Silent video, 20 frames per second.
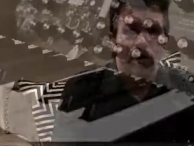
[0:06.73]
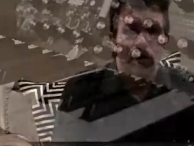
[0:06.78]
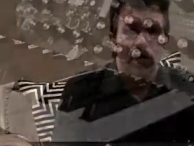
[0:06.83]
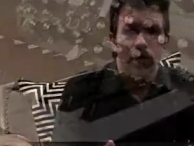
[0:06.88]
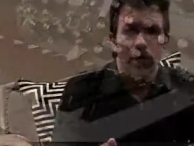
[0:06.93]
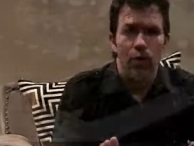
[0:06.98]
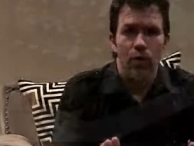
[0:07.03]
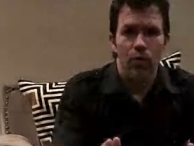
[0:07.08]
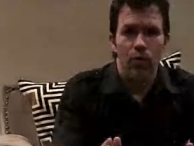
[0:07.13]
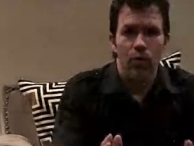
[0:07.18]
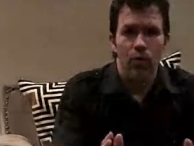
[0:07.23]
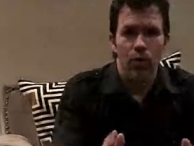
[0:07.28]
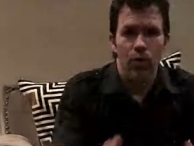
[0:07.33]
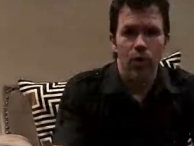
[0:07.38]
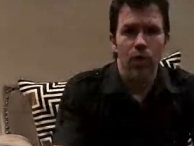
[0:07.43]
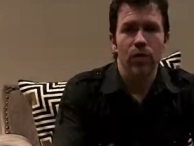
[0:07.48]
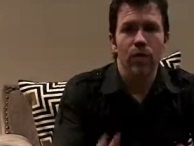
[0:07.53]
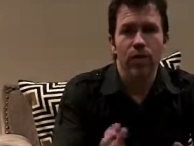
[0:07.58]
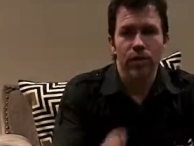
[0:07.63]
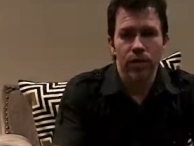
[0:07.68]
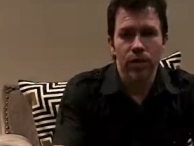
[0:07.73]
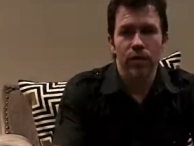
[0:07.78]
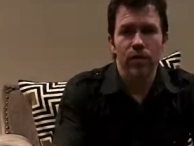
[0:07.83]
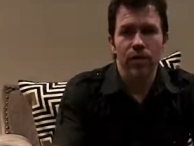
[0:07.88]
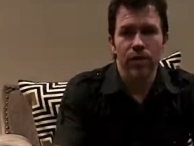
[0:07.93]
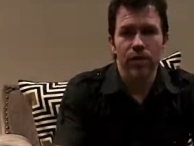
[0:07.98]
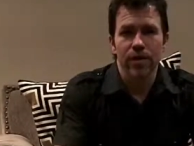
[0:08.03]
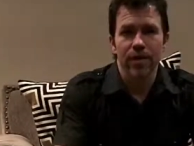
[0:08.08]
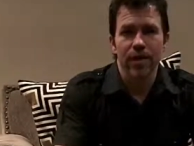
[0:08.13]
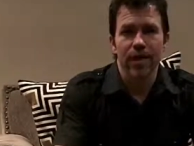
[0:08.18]
So we're
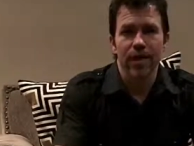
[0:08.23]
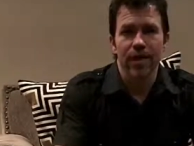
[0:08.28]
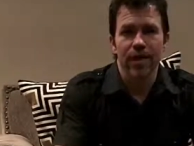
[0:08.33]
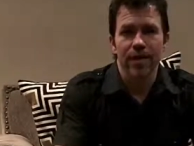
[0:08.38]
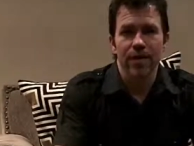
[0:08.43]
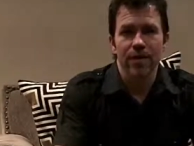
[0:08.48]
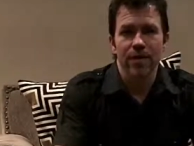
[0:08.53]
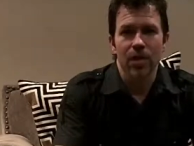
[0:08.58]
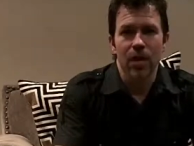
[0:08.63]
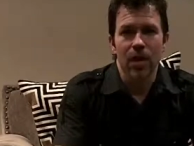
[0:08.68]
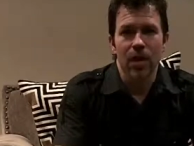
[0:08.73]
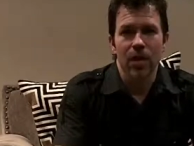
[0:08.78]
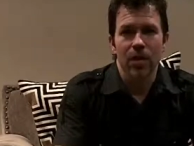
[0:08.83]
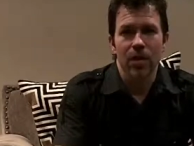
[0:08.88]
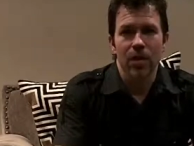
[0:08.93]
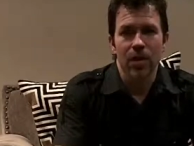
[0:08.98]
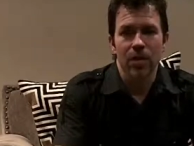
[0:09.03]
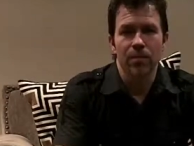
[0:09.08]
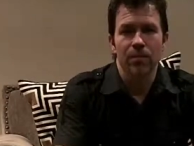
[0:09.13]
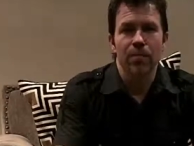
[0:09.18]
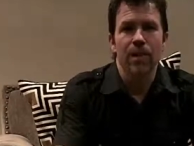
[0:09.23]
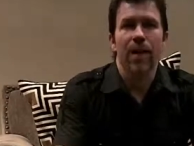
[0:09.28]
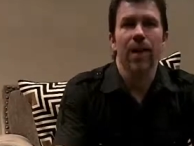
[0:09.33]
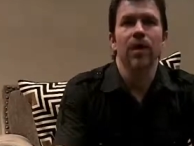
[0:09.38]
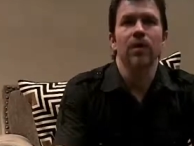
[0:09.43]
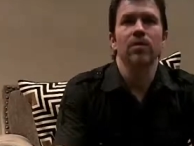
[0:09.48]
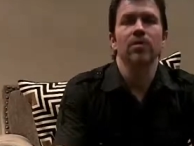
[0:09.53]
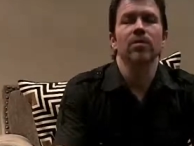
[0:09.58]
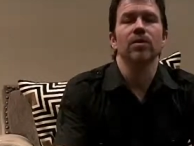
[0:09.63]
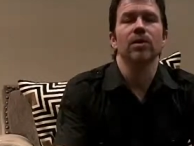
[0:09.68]
here today to talk
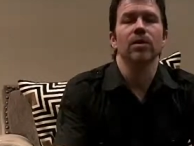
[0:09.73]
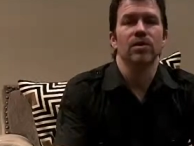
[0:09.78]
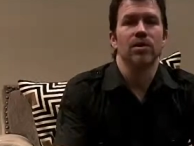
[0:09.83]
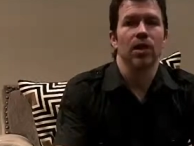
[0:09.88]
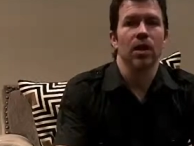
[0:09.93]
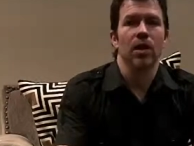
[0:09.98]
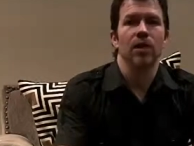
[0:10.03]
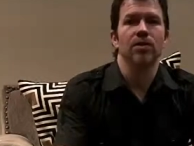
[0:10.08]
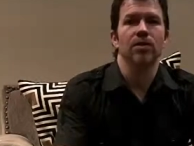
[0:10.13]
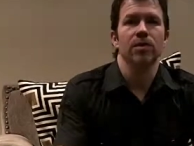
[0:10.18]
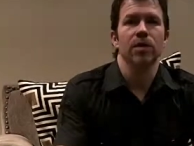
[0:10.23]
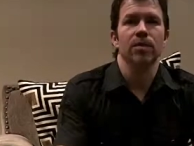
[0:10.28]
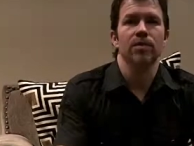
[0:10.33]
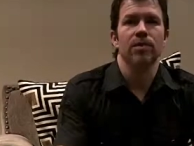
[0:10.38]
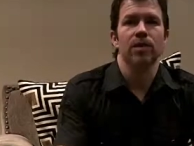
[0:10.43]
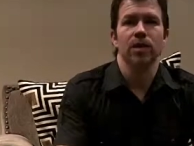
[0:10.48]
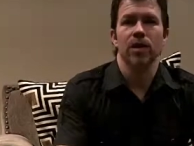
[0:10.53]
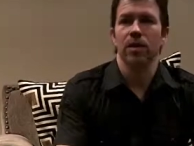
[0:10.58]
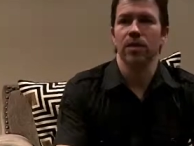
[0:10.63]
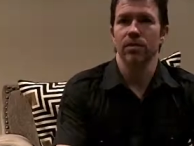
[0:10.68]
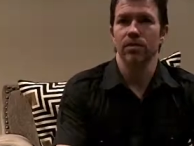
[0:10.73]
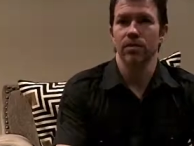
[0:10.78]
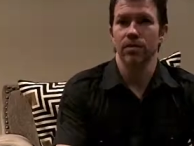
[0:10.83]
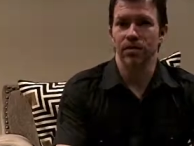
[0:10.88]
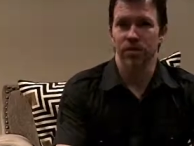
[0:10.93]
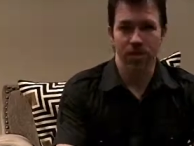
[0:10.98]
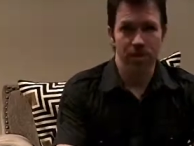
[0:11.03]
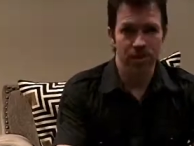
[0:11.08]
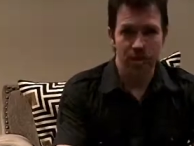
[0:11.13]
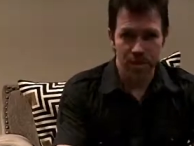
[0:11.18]
about this concept of
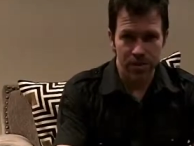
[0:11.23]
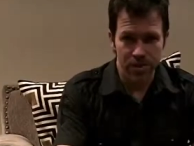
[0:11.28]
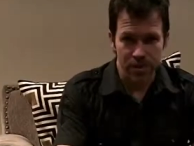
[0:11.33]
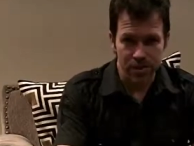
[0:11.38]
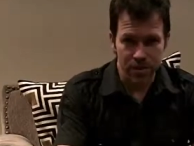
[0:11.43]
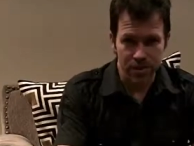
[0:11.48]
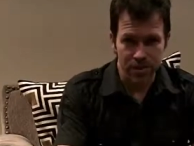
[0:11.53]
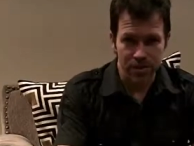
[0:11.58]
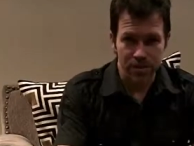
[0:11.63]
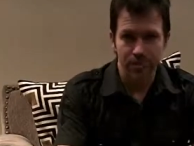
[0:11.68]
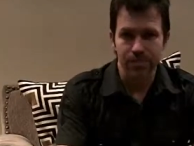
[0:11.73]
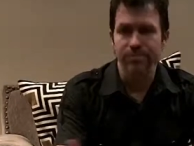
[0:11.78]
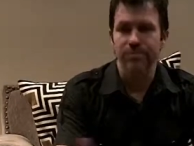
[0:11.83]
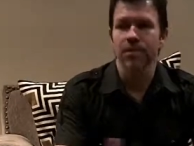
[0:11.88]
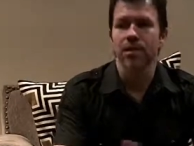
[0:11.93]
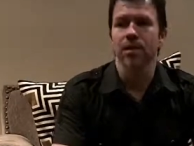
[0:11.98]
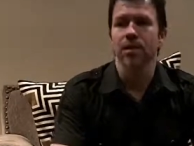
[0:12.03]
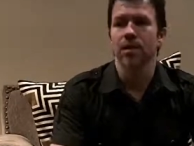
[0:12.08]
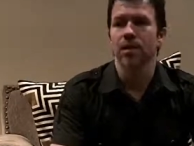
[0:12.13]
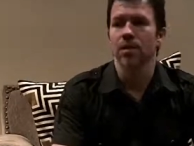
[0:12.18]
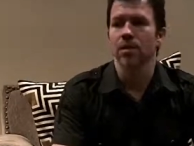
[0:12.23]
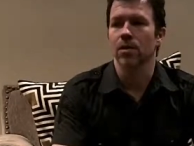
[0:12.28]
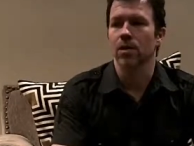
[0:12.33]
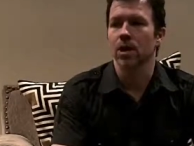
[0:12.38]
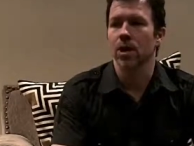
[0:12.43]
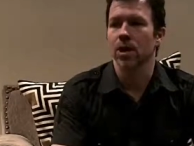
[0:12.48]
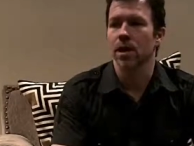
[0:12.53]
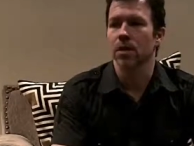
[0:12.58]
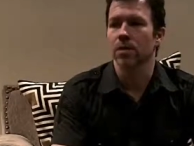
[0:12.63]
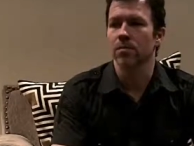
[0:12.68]
synthesis. You
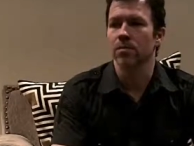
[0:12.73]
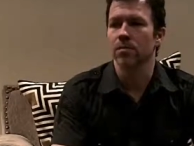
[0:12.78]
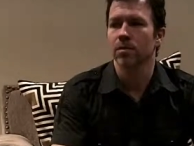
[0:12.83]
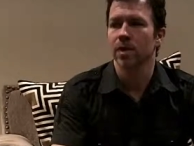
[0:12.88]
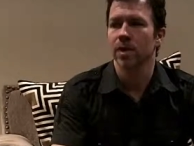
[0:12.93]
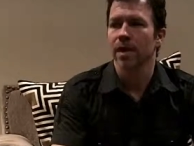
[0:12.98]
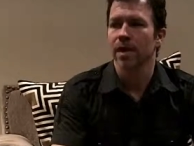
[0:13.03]
know,